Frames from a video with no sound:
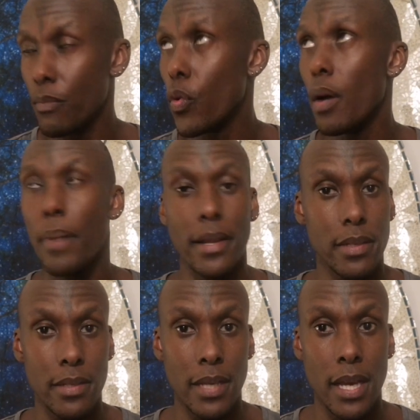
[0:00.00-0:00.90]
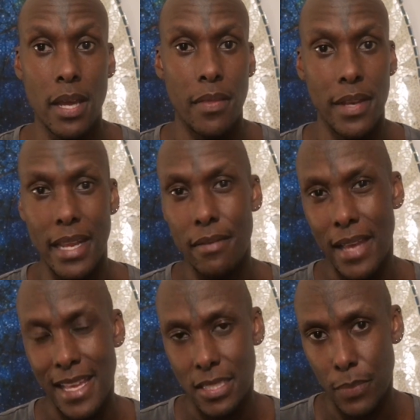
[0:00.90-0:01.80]
More abundant than it
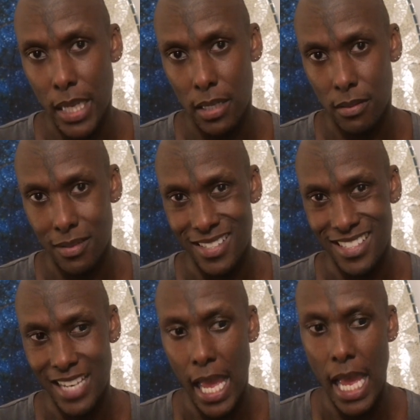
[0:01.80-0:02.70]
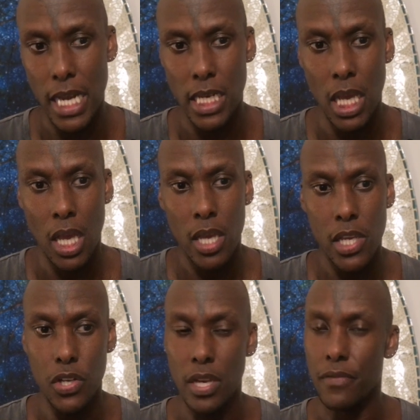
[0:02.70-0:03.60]
ever has been. And
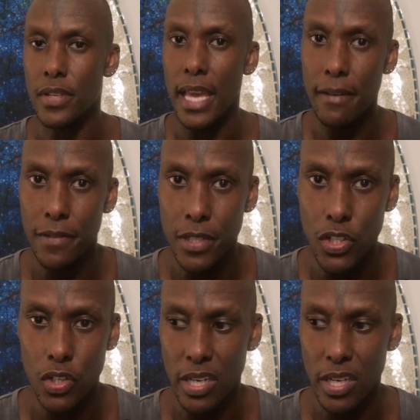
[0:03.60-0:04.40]
you don't have to effort it.